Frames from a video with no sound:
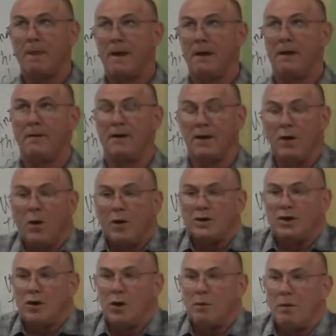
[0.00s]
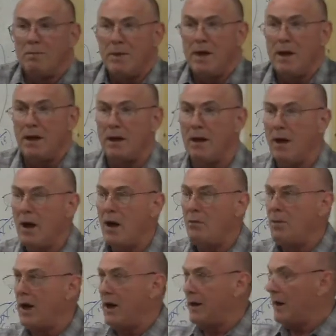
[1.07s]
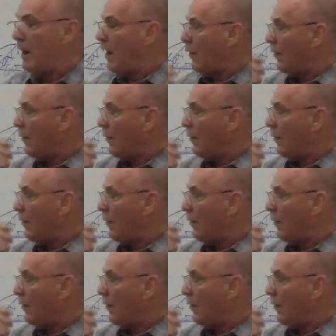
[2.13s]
Uh, they know he's a human being, but